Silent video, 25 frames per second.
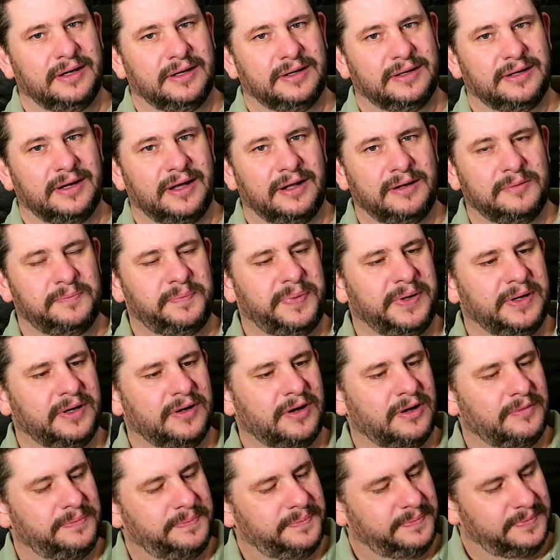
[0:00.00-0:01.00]
And I'll
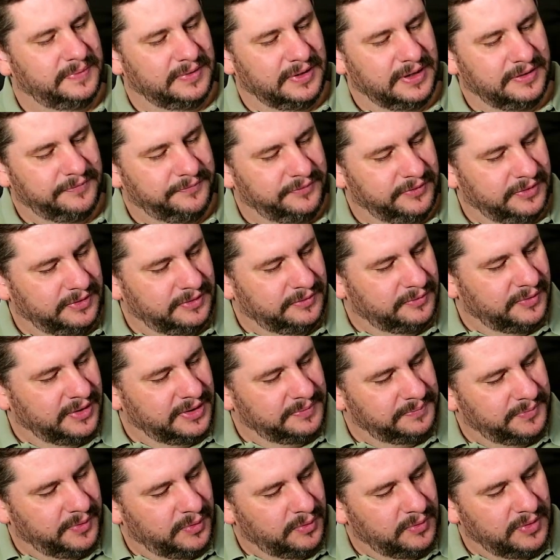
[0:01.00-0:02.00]
pick up every
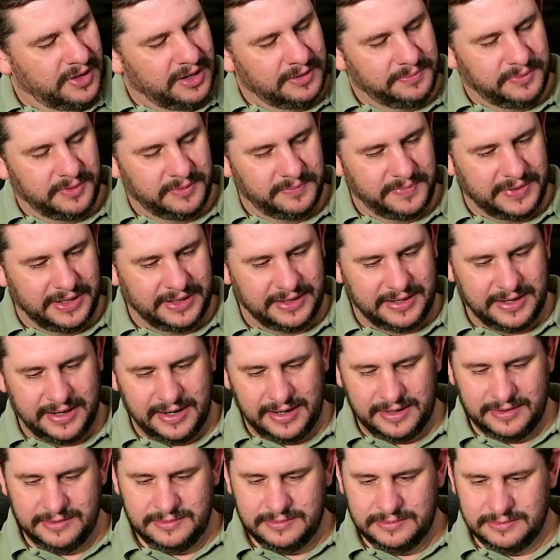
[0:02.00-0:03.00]
Rainbow album I
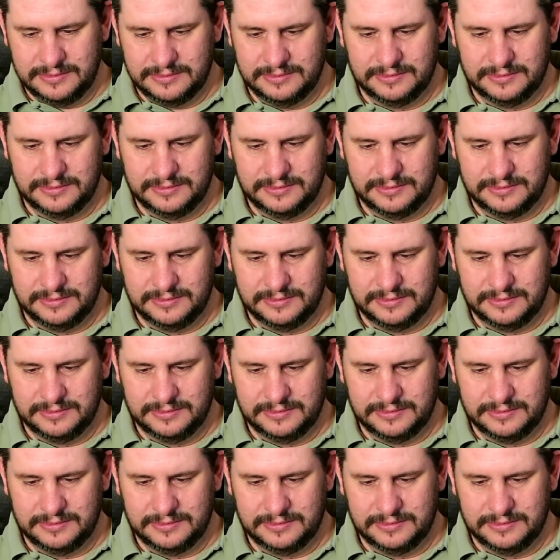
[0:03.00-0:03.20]
can.